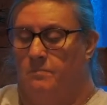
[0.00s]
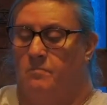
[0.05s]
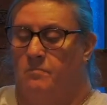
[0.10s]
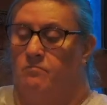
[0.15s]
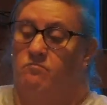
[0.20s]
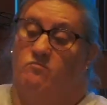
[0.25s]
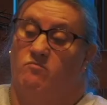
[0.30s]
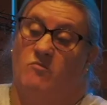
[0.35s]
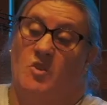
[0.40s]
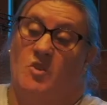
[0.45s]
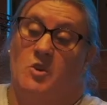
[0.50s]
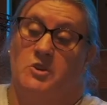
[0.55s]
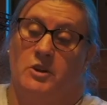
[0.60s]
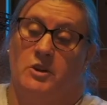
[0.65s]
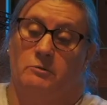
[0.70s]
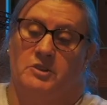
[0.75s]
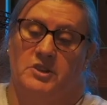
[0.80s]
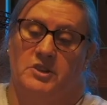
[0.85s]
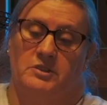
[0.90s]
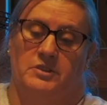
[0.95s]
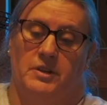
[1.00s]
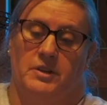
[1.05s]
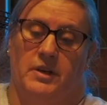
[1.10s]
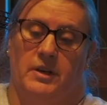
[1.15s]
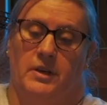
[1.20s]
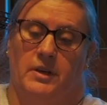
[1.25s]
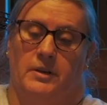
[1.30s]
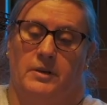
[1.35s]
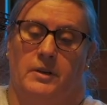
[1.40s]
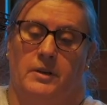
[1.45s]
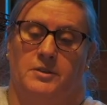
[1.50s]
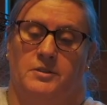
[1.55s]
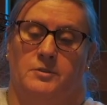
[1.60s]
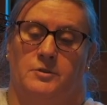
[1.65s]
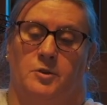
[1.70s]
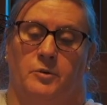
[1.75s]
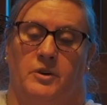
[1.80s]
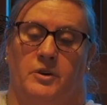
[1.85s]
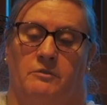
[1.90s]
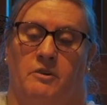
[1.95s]
You could always use a
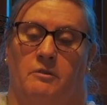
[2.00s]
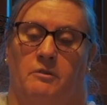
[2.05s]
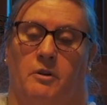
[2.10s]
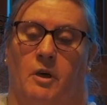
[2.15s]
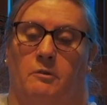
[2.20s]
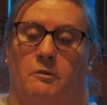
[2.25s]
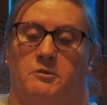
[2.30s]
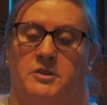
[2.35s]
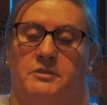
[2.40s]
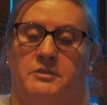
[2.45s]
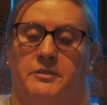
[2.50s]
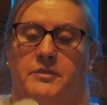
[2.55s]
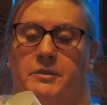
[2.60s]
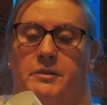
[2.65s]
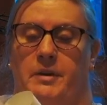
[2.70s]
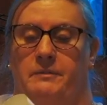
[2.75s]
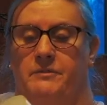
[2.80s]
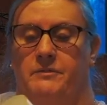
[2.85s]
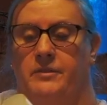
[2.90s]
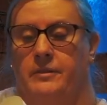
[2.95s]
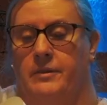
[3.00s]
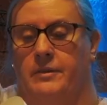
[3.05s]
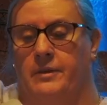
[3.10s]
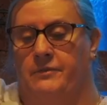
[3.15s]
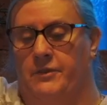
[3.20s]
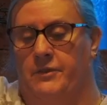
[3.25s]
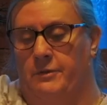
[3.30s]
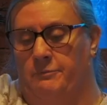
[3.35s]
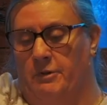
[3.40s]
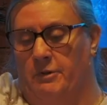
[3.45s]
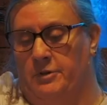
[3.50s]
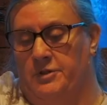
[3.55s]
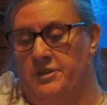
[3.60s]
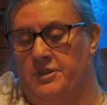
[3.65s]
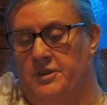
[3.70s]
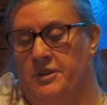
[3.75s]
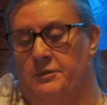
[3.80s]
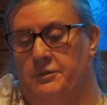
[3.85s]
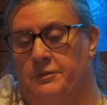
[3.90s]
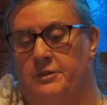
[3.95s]
toilet roll holder if you want
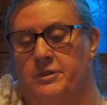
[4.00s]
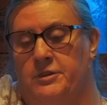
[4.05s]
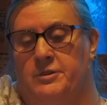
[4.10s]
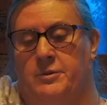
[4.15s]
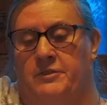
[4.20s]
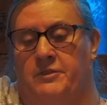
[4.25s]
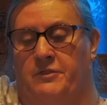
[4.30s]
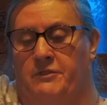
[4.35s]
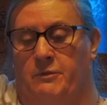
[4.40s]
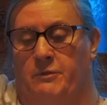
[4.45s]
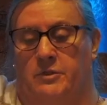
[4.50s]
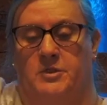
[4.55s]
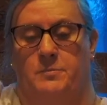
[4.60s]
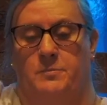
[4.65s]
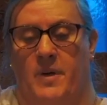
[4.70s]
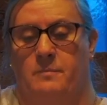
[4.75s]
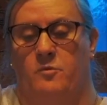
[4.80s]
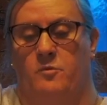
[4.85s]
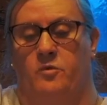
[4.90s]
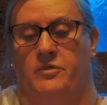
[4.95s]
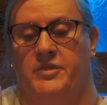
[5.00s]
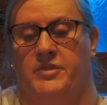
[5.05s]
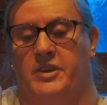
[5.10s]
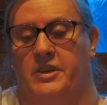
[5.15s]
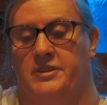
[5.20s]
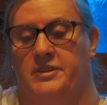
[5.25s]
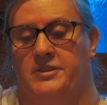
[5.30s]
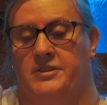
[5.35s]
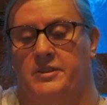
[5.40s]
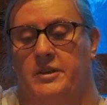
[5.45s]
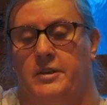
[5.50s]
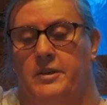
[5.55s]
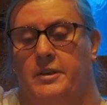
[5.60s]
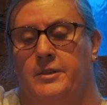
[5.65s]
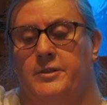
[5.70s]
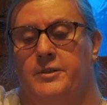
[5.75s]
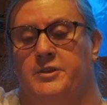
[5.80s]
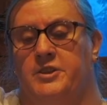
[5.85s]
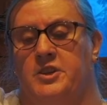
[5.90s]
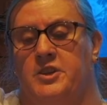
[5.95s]
to. If you want to make more of these, the
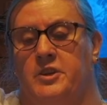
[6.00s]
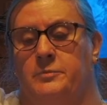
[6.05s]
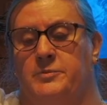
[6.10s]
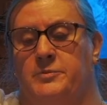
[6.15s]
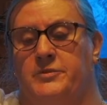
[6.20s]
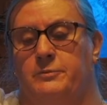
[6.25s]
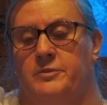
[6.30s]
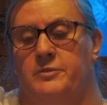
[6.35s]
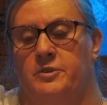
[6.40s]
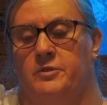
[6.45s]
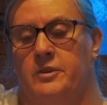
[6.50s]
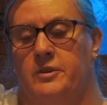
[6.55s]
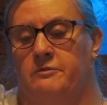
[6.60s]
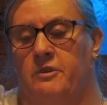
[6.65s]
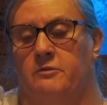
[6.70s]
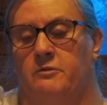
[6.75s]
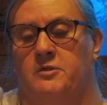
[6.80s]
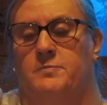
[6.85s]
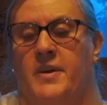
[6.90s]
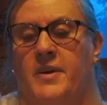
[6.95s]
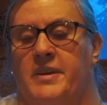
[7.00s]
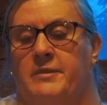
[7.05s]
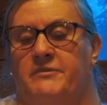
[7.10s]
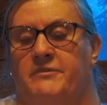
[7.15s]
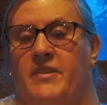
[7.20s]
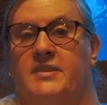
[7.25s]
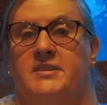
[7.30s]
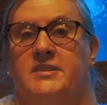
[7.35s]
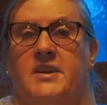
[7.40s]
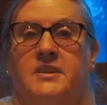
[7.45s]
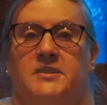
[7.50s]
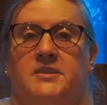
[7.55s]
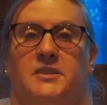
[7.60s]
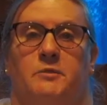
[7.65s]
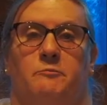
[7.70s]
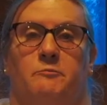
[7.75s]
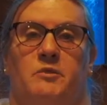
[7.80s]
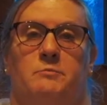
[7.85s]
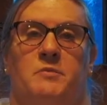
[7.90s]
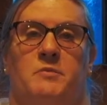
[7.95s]
tubes from toilet rolls make fantastic
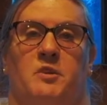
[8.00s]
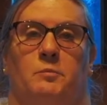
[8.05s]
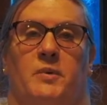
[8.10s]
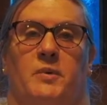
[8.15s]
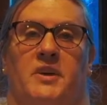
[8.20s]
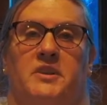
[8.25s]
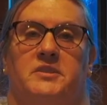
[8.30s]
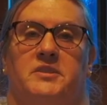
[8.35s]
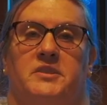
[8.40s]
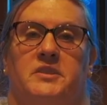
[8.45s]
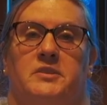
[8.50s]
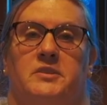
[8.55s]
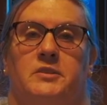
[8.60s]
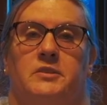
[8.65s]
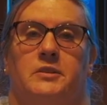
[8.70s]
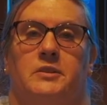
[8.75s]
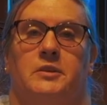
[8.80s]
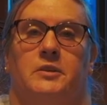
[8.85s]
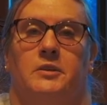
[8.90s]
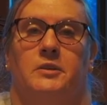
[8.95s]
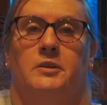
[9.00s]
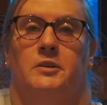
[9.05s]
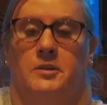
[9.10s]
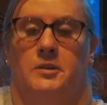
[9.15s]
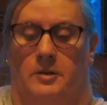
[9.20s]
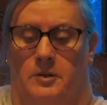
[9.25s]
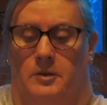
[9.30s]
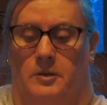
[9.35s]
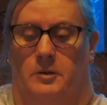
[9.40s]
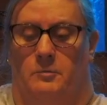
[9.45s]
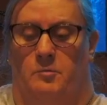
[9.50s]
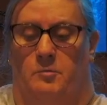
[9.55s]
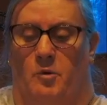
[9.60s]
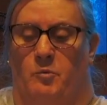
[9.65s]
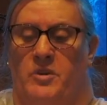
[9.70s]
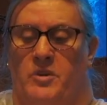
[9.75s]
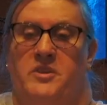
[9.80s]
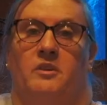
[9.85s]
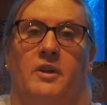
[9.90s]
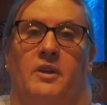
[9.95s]
windmill bases, but we're
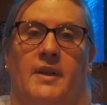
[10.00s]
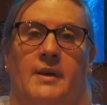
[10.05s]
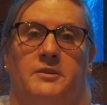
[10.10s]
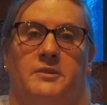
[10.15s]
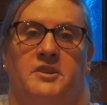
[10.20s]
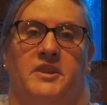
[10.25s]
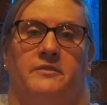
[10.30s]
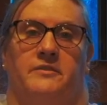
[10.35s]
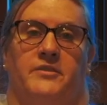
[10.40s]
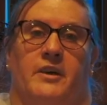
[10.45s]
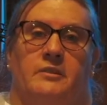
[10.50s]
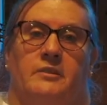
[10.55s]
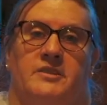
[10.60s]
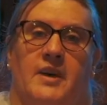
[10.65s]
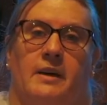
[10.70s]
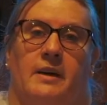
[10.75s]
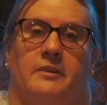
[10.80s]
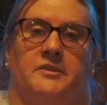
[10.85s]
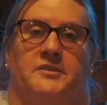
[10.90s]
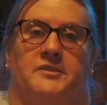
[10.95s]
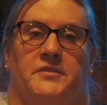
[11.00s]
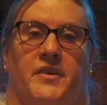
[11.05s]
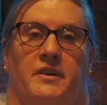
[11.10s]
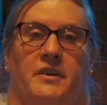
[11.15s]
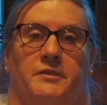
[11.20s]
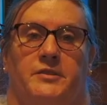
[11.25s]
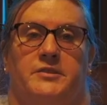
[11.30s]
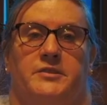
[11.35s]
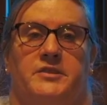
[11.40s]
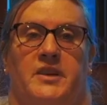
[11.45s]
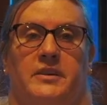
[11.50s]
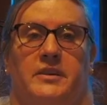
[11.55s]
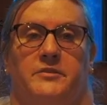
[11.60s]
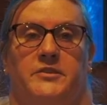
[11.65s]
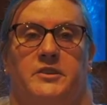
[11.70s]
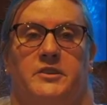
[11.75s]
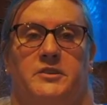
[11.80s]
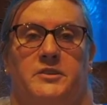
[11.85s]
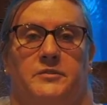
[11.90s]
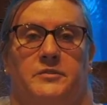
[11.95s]
not allowed to give those out because of health and safety,
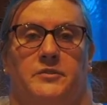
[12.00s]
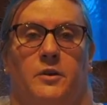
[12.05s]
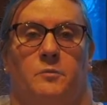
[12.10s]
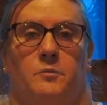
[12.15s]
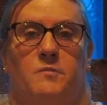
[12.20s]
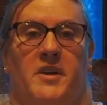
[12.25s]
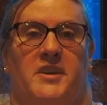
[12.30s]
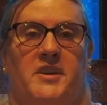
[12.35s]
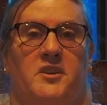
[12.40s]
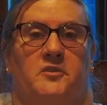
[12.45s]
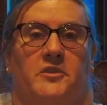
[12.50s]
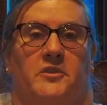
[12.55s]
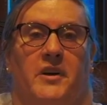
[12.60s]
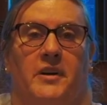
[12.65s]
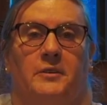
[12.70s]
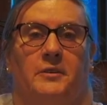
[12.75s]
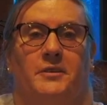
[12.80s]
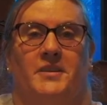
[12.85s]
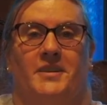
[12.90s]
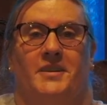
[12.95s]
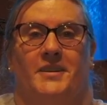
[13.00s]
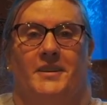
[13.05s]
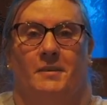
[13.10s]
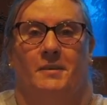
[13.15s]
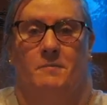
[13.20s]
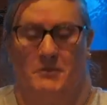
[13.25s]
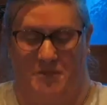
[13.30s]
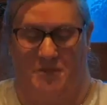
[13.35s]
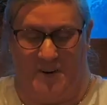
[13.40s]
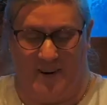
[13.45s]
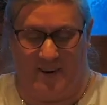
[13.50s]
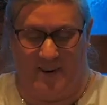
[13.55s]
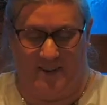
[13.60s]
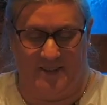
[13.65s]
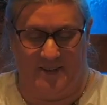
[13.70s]
so you've got to make your own, I'm afraid.